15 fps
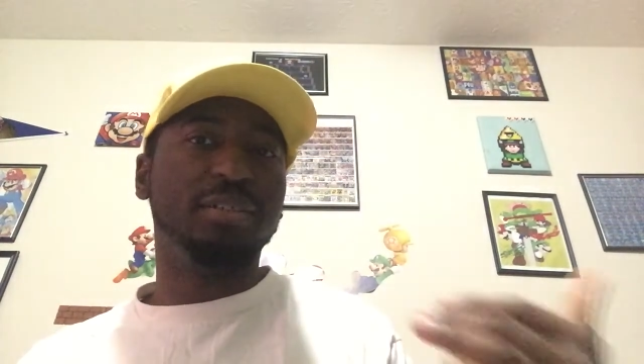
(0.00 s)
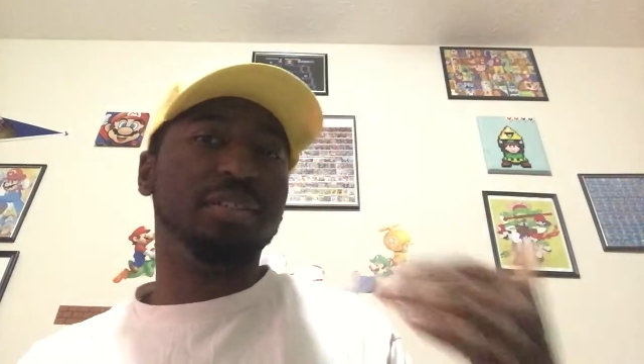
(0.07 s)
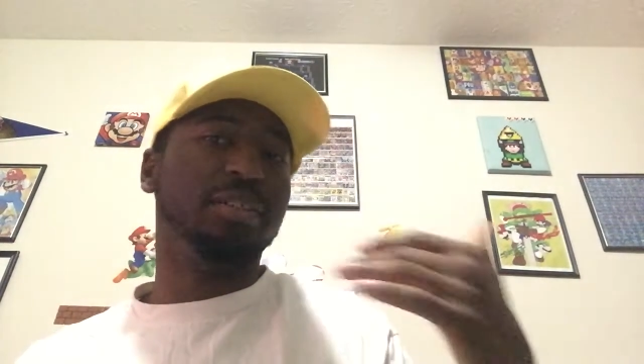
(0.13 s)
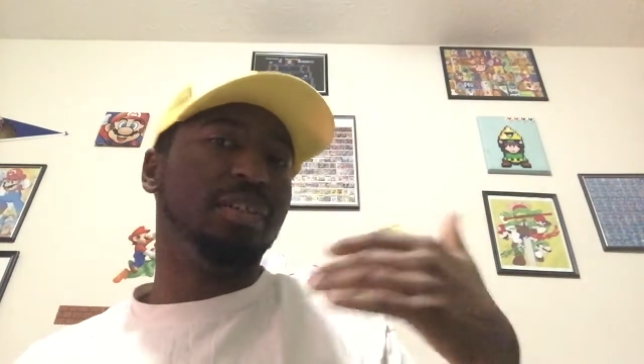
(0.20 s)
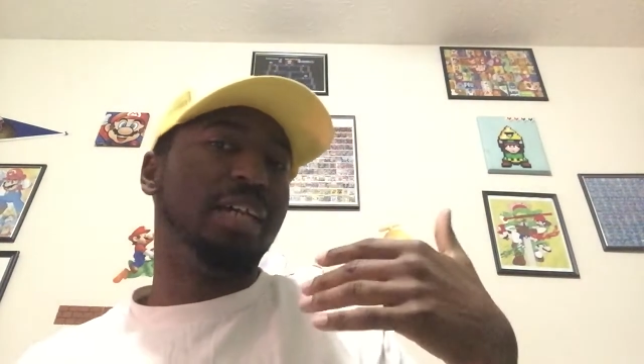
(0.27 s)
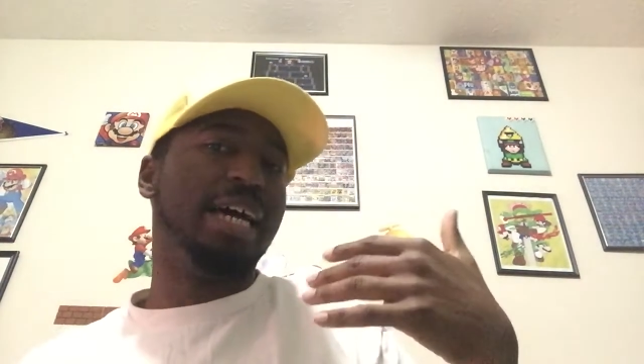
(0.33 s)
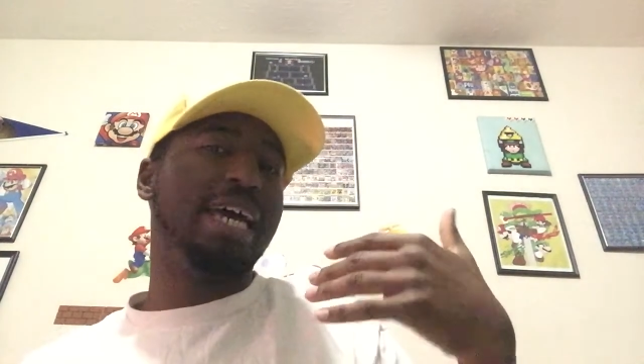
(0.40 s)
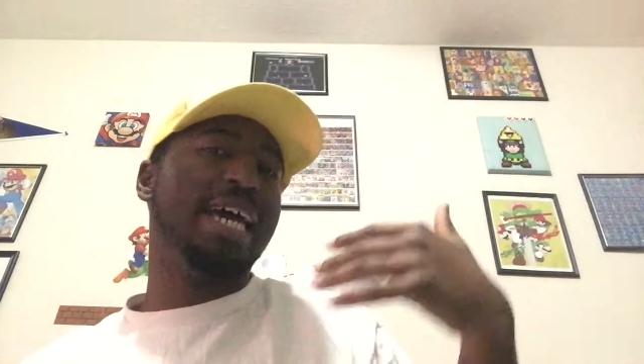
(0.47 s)

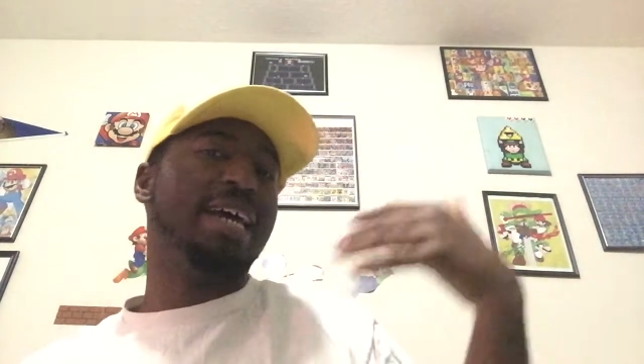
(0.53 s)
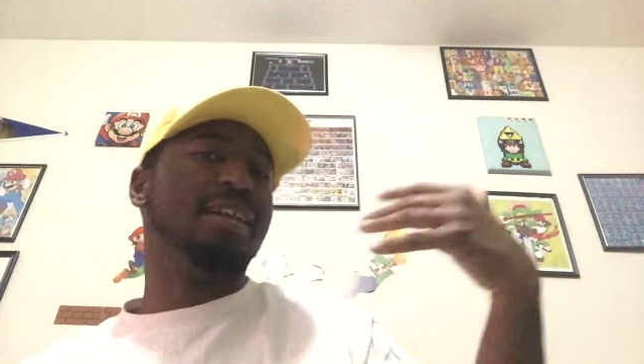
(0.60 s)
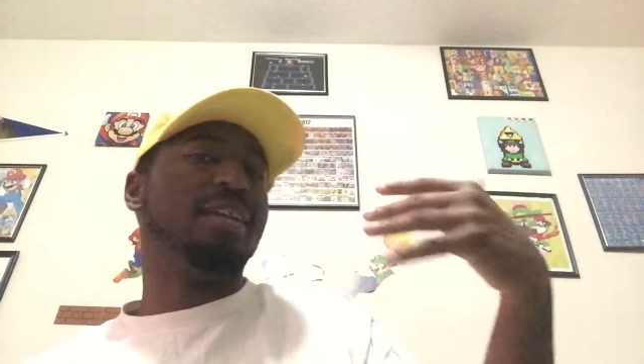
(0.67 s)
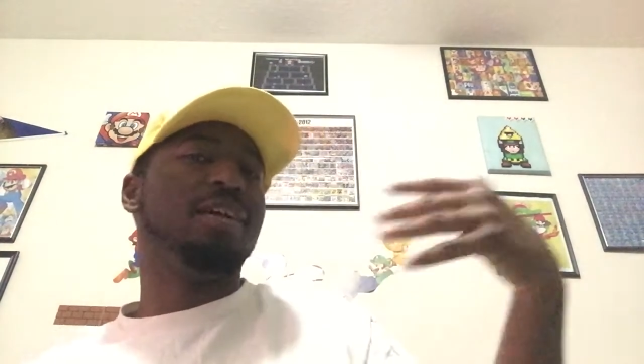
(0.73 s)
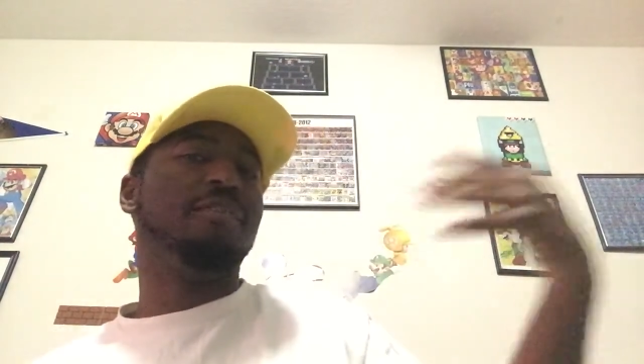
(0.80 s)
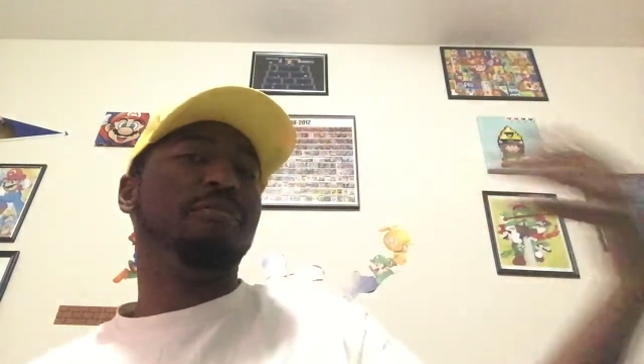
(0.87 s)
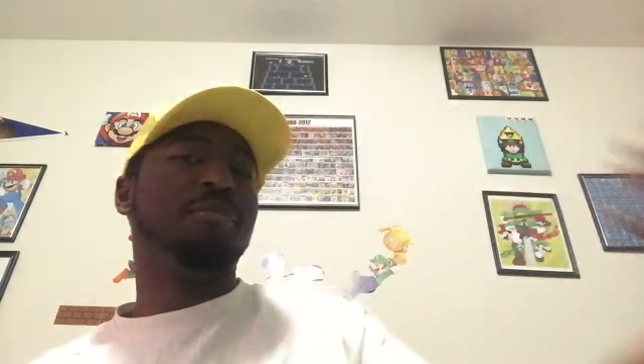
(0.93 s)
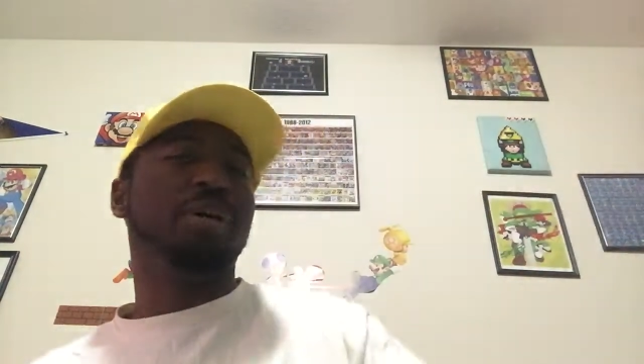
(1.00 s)
until I had
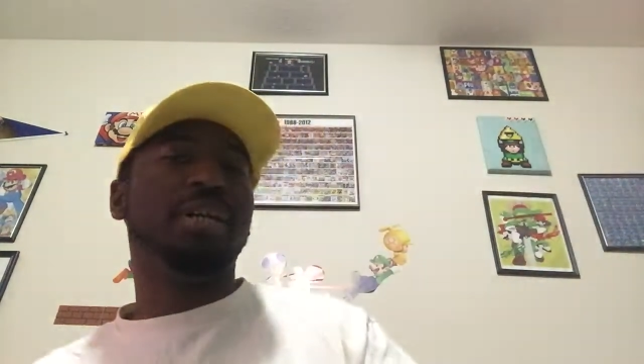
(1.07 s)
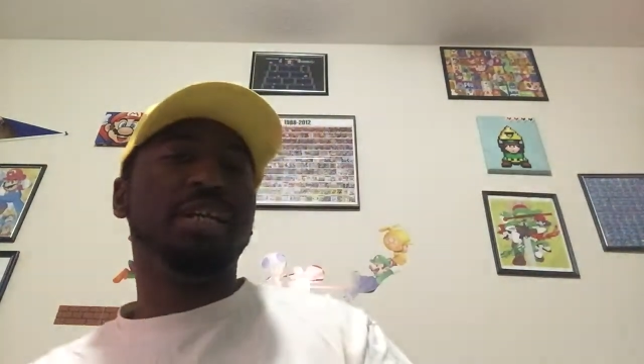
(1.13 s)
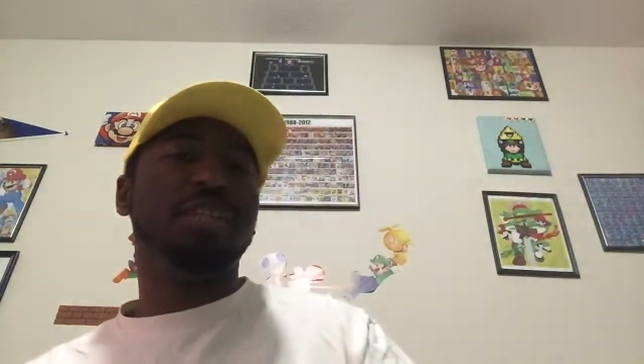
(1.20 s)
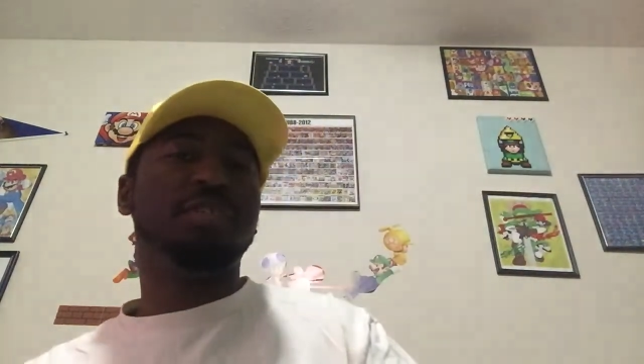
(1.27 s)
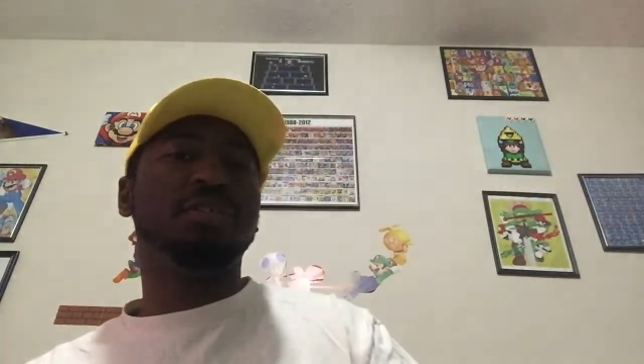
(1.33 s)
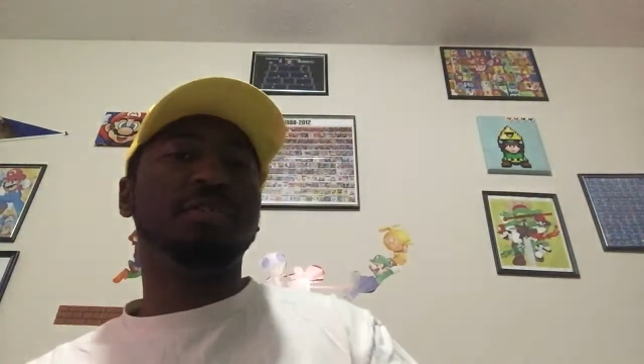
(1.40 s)
enough money